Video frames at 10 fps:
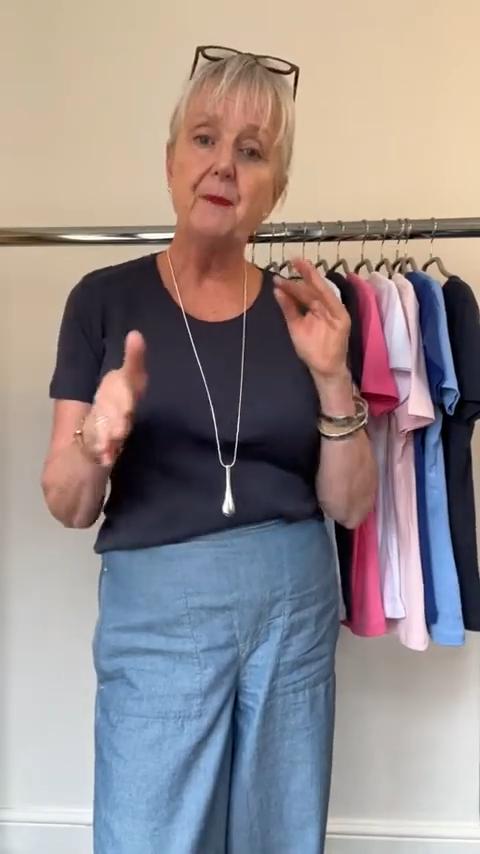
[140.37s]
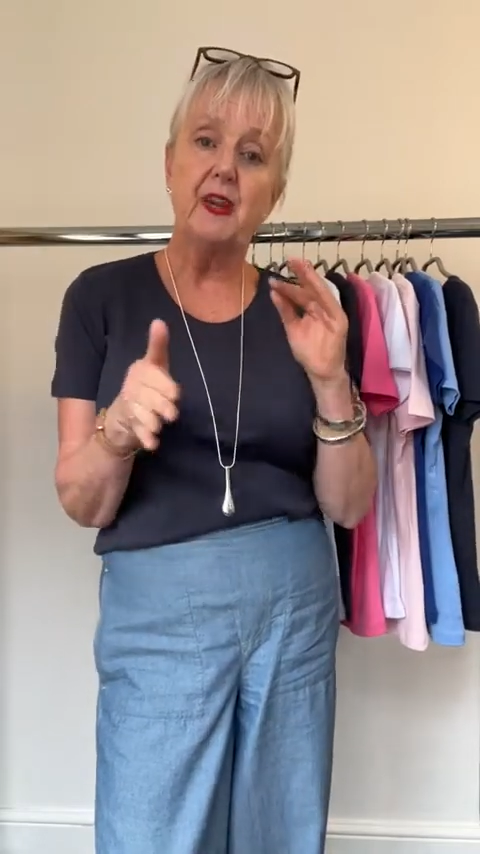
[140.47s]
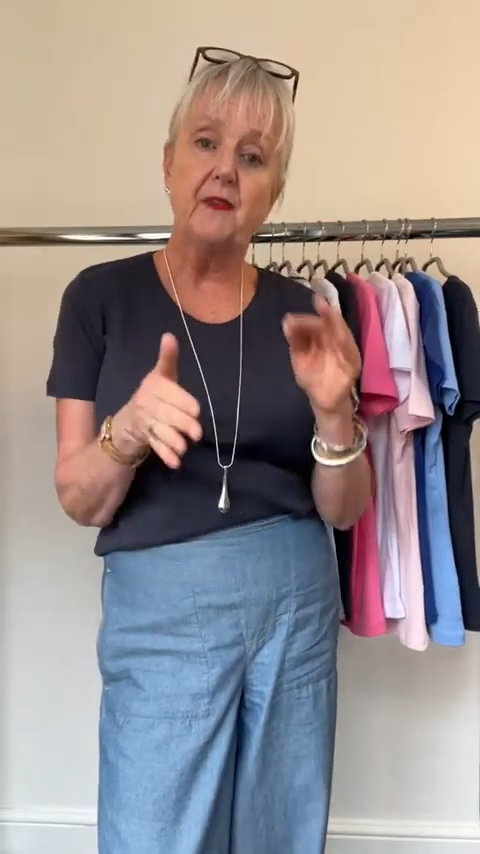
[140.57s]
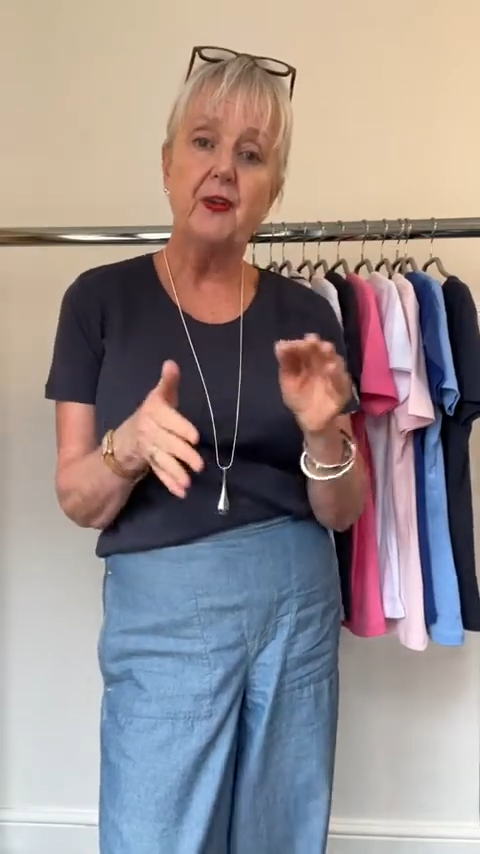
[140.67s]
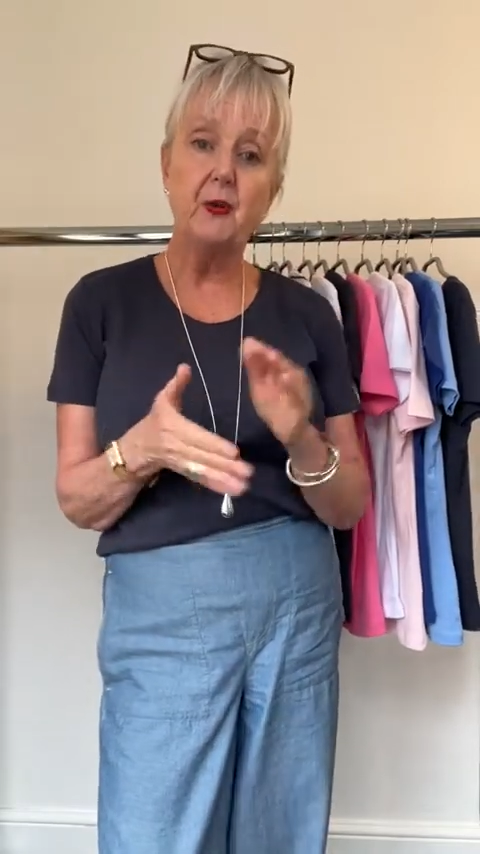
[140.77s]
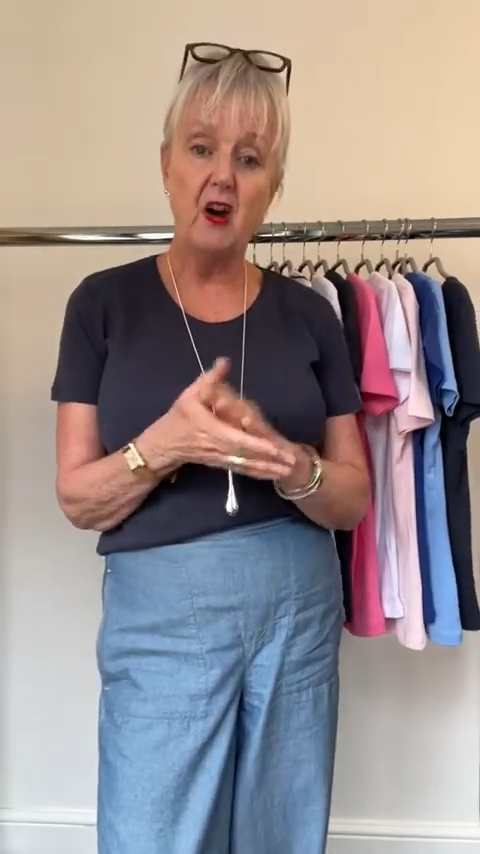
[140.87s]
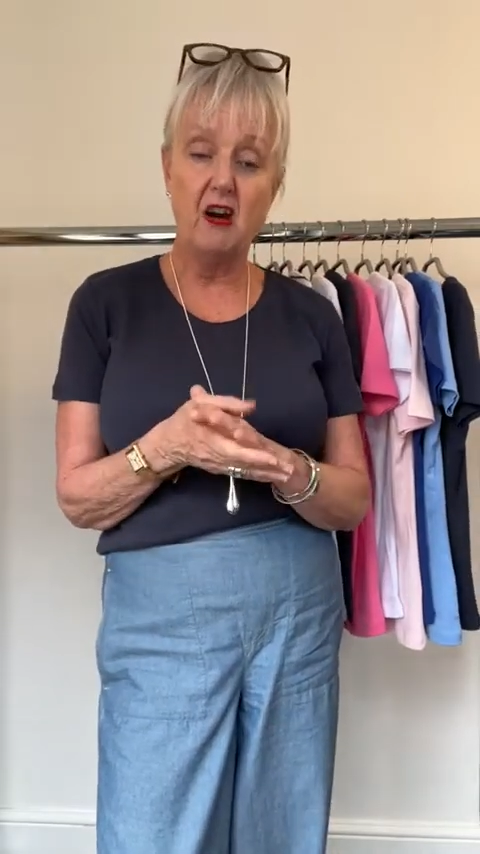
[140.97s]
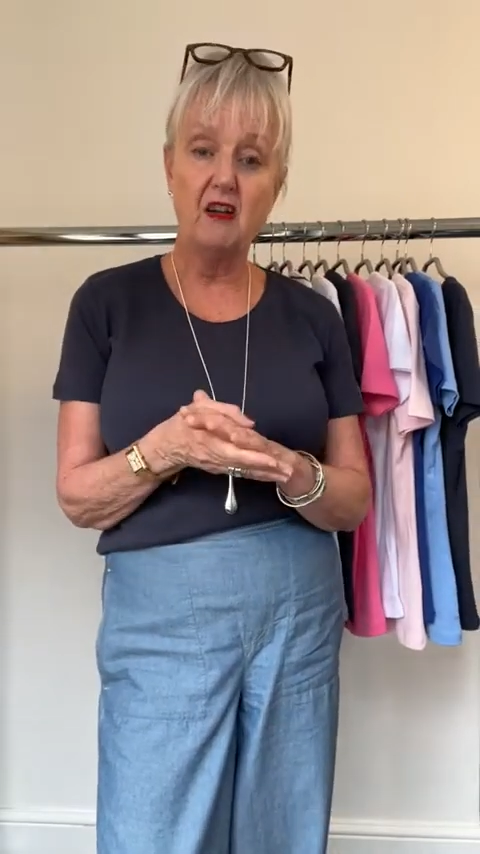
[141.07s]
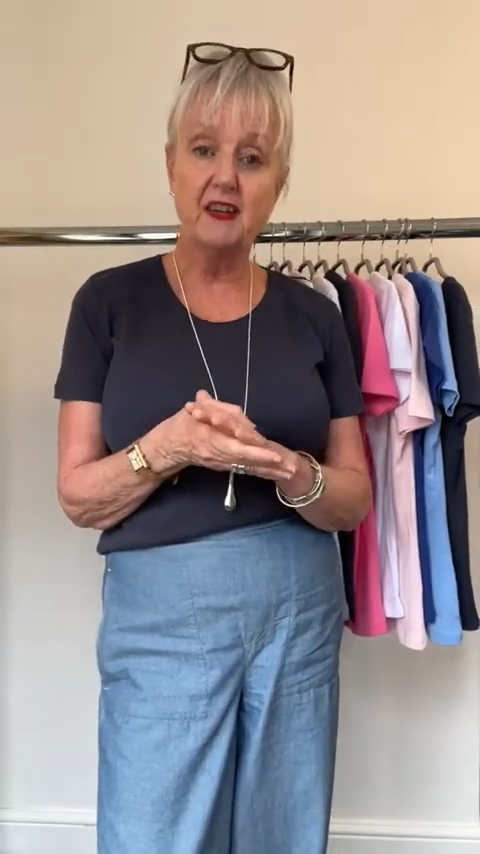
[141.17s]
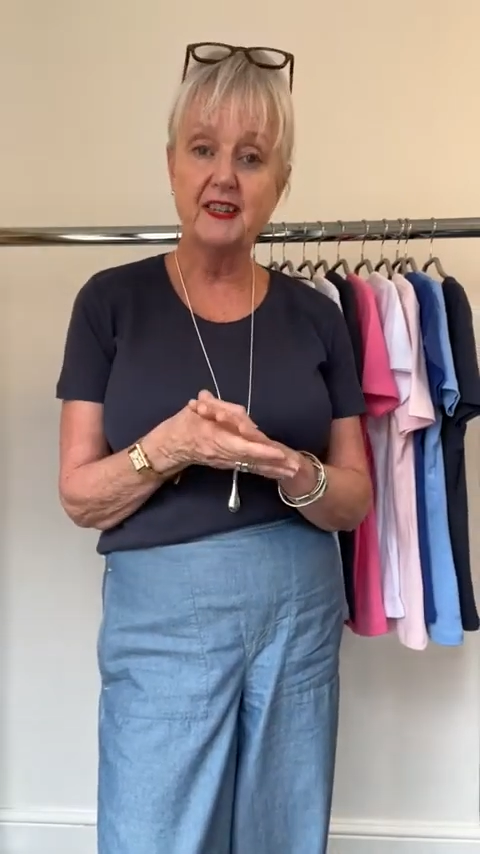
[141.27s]
but if you
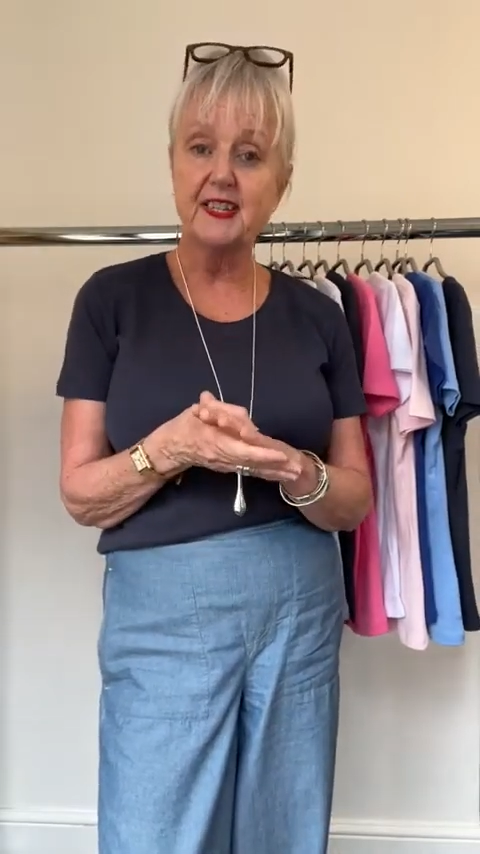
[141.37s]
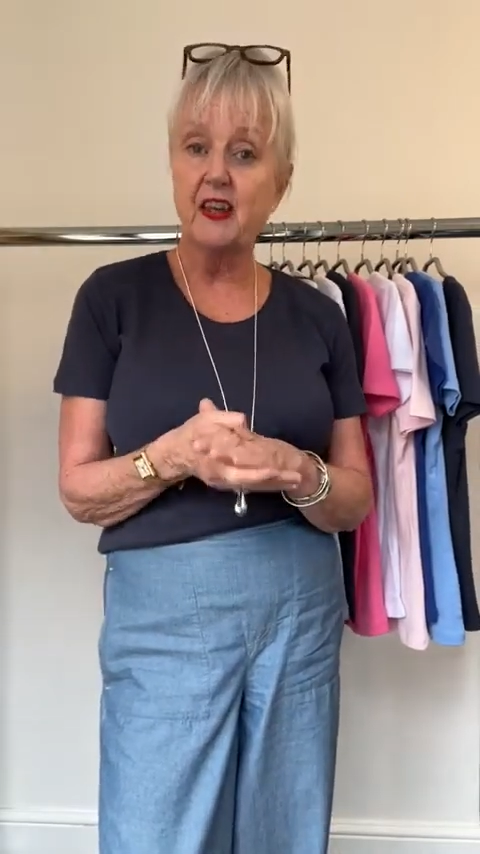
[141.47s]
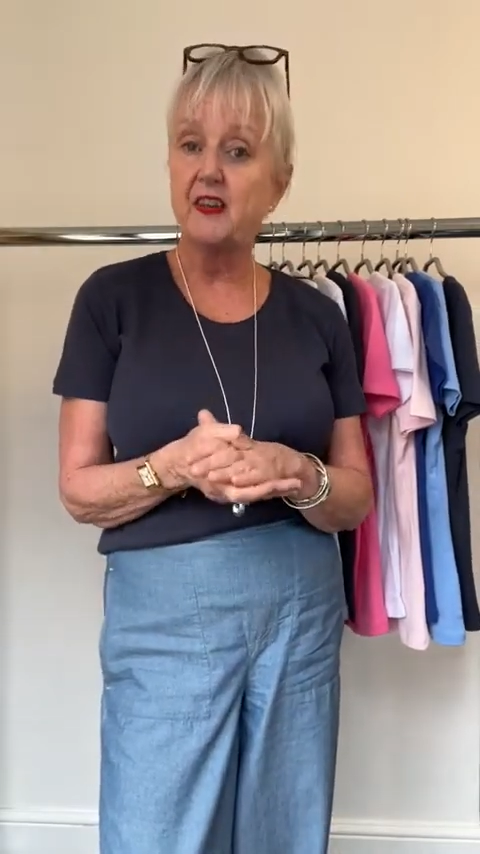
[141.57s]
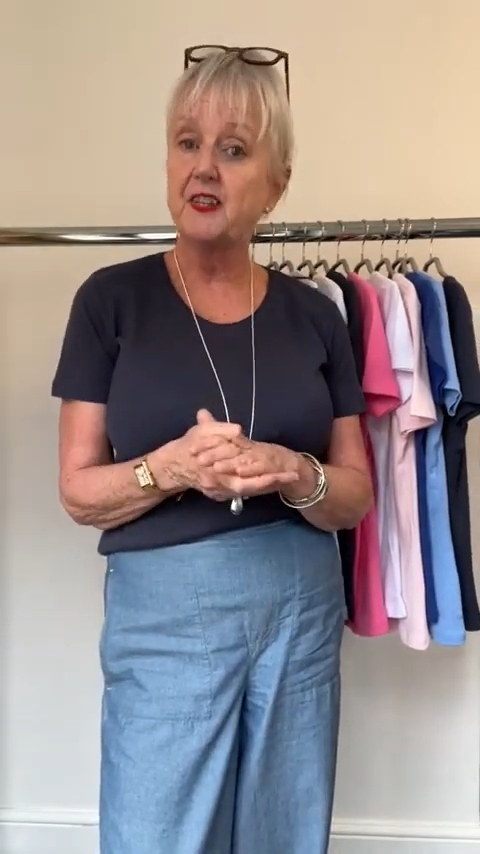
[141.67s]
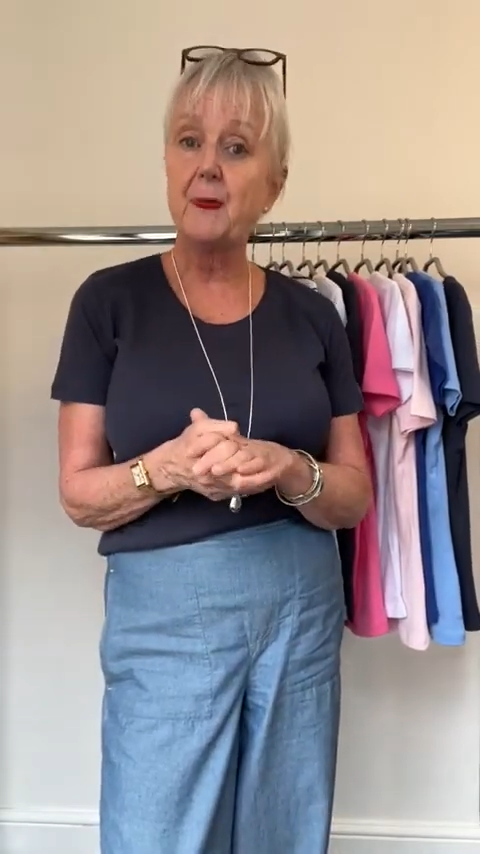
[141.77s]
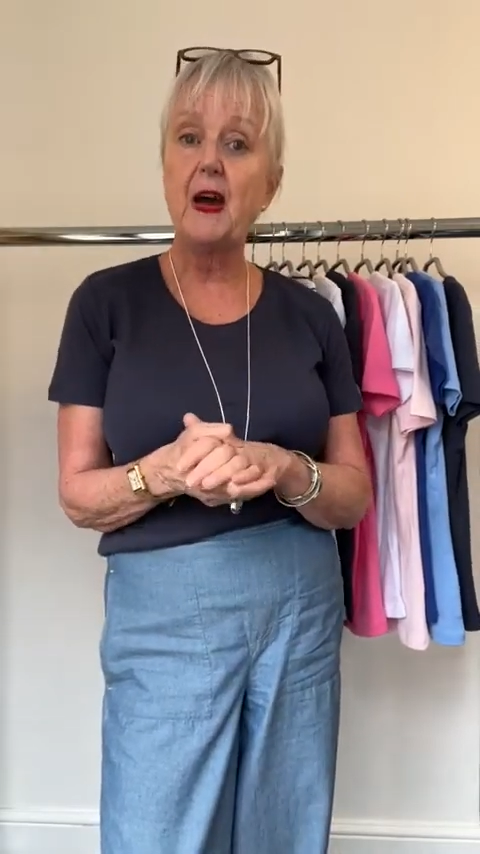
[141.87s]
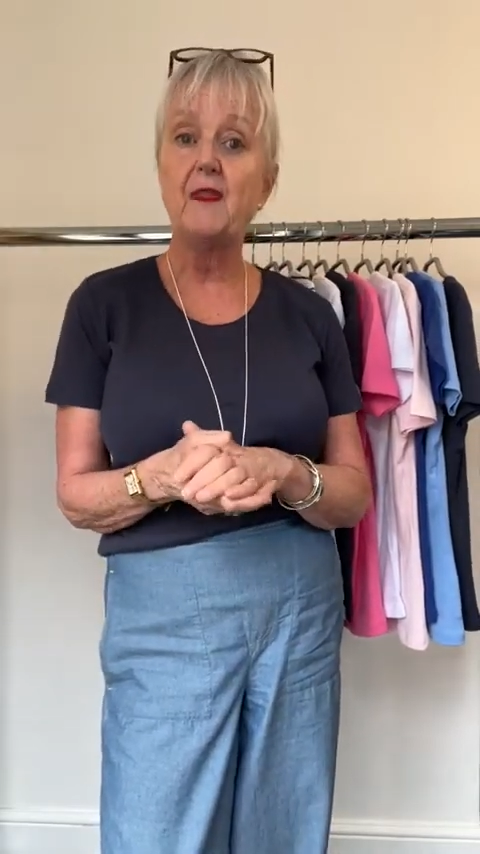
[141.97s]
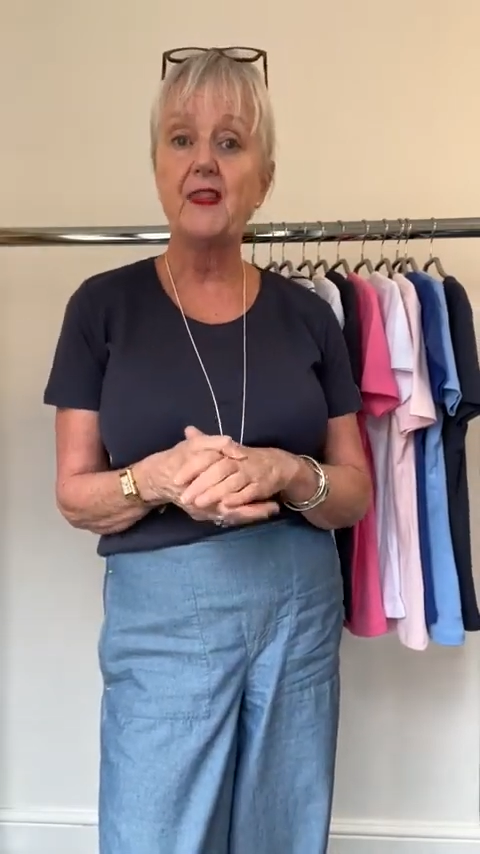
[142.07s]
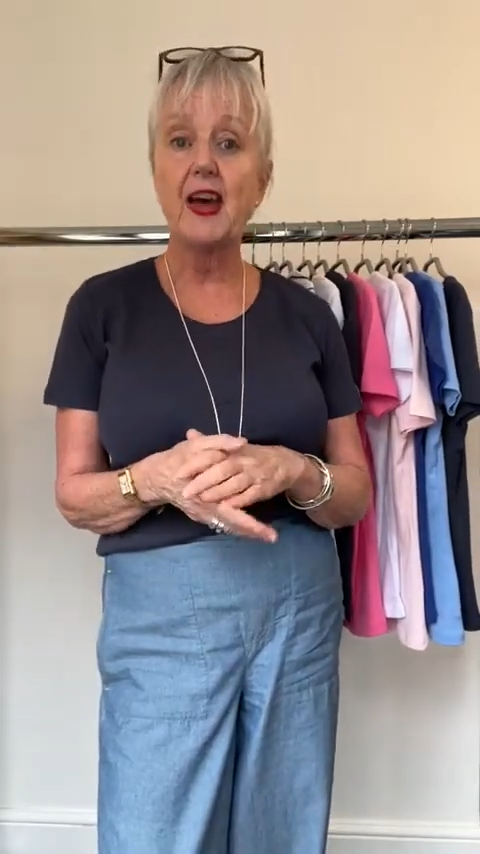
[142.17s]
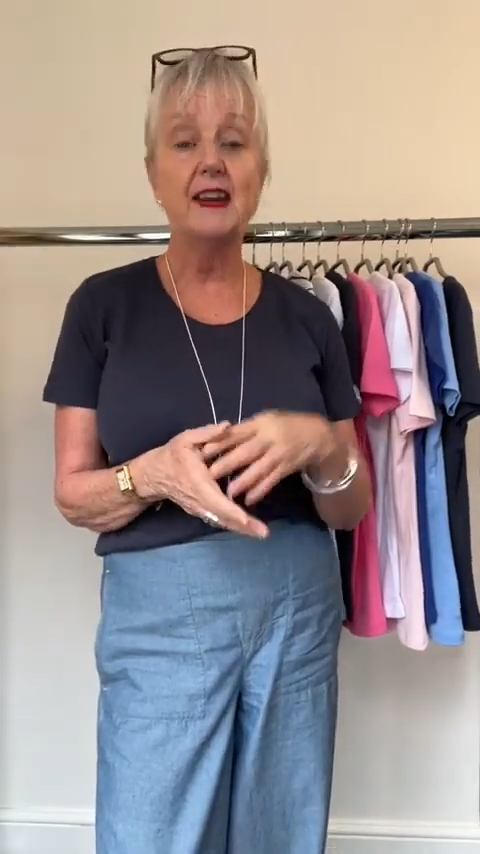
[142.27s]
are concerned
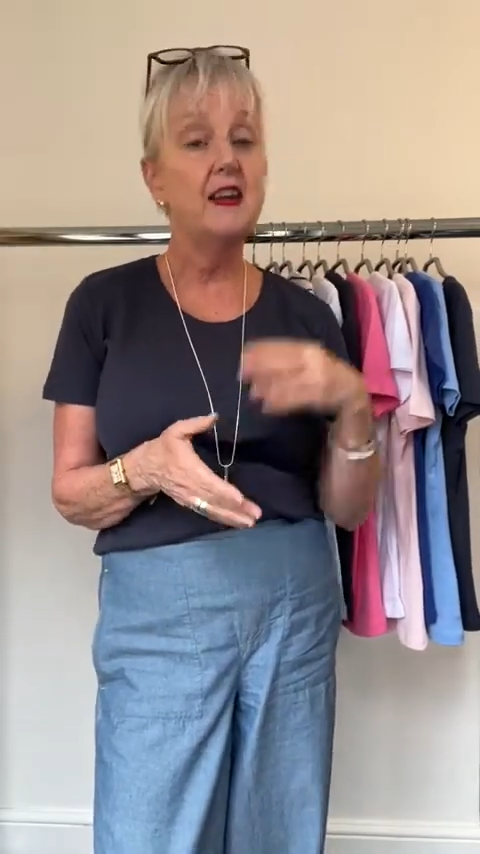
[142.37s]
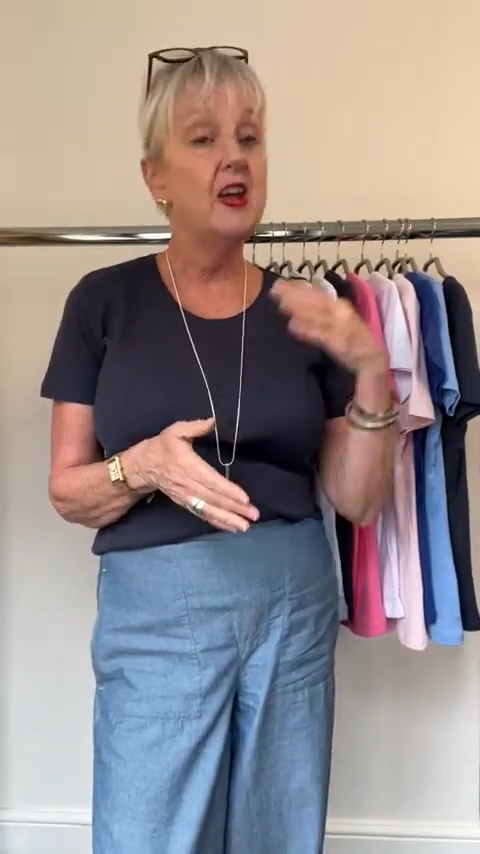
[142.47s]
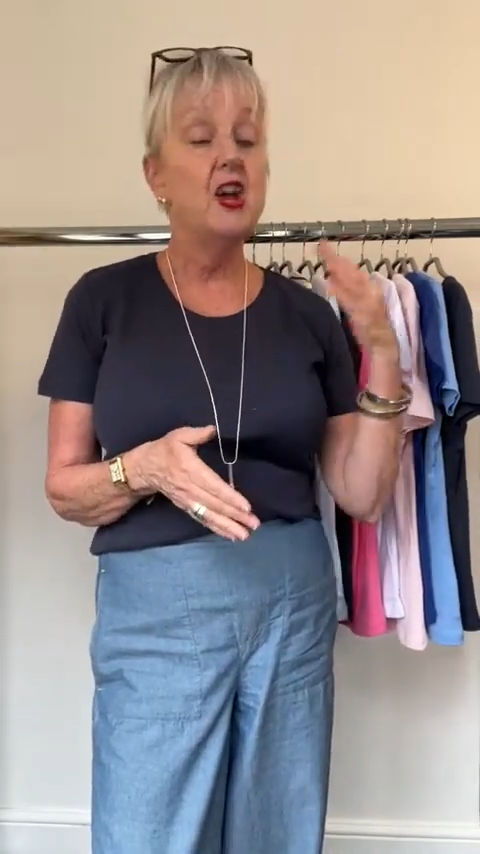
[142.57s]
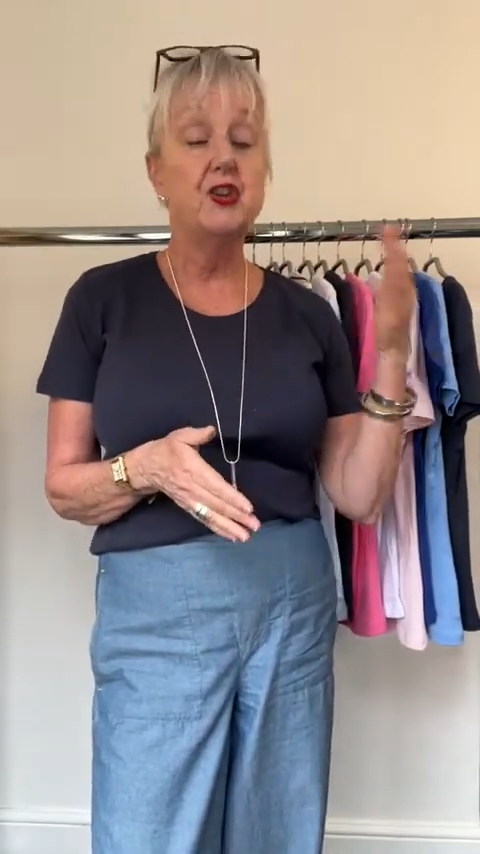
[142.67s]
about that,